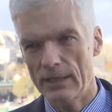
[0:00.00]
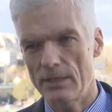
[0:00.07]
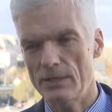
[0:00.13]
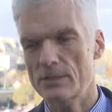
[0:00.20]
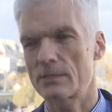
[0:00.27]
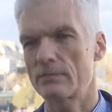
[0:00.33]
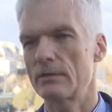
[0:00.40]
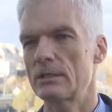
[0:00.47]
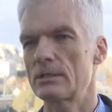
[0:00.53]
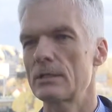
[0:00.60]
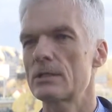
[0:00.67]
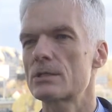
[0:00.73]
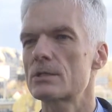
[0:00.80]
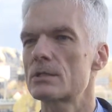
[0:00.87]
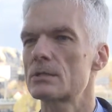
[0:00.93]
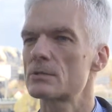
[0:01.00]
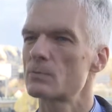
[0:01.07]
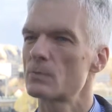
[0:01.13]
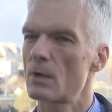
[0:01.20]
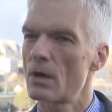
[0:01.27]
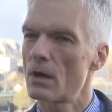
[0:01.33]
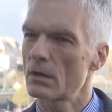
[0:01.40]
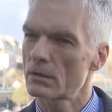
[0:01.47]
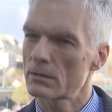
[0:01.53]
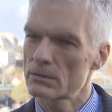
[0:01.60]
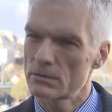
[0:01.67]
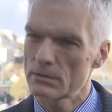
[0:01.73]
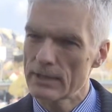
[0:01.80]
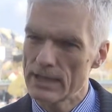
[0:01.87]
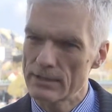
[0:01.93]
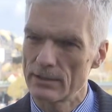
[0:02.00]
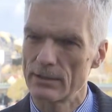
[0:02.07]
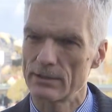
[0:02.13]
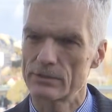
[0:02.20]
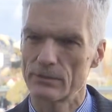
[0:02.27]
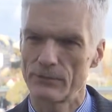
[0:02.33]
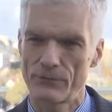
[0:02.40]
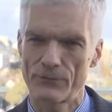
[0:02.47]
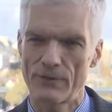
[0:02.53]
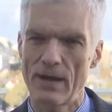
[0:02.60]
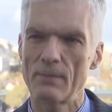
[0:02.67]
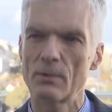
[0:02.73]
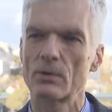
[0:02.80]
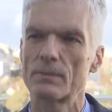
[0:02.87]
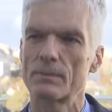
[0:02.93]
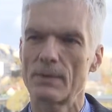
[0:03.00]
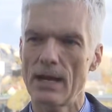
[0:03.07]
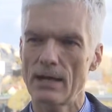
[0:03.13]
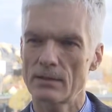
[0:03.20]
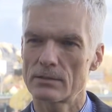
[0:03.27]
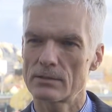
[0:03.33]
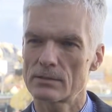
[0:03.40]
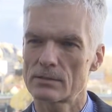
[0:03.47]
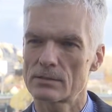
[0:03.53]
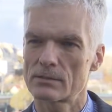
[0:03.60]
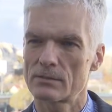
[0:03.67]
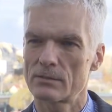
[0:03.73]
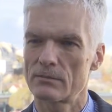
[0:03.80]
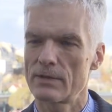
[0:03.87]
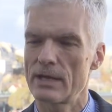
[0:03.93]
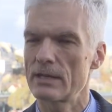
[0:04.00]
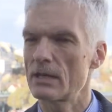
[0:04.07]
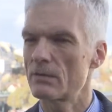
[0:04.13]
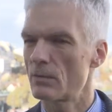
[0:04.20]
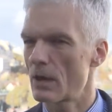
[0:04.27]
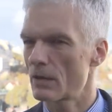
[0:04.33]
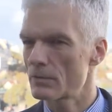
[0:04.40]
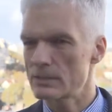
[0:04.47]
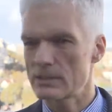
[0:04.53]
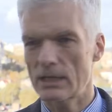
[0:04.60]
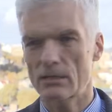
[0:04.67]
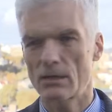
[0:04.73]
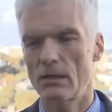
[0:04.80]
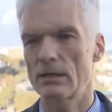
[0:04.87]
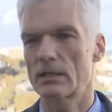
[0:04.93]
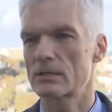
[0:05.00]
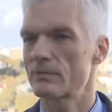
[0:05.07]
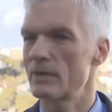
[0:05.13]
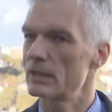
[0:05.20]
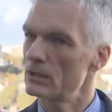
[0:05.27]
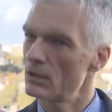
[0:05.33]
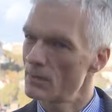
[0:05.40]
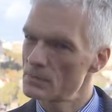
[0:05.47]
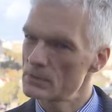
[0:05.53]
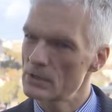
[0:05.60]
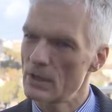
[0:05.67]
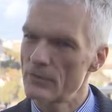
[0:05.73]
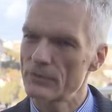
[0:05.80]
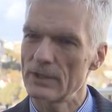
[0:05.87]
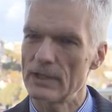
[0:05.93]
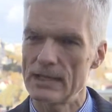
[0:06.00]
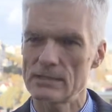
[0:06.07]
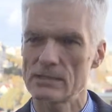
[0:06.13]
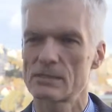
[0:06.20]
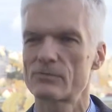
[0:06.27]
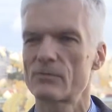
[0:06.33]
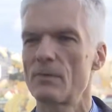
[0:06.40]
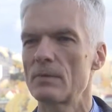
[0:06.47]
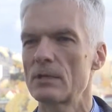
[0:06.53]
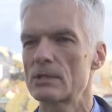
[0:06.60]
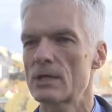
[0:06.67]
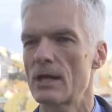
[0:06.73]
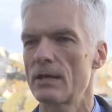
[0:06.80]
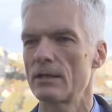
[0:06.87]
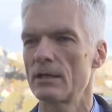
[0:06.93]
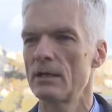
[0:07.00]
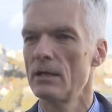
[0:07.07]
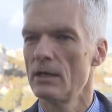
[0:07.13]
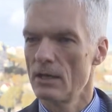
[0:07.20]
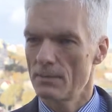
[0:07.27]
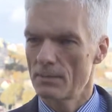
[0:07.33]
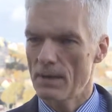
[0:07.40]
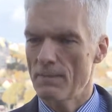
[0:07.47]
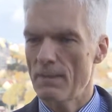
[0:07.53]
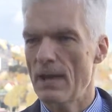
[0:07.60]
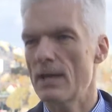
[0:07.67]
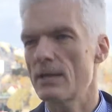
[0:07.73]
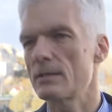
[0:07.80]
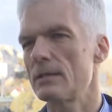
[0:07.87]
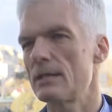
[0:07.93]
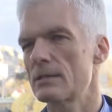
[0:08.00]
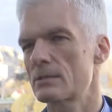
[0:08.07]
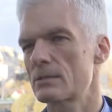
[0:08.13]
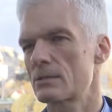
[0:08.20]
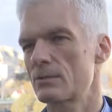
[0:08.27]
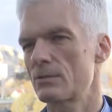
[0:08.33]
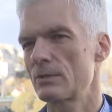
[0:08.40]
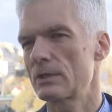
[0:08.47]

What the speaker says: culture where teachers work together to frame good practice, where they work with their colleagues, where they observe the lessons from each other, prepare the lessons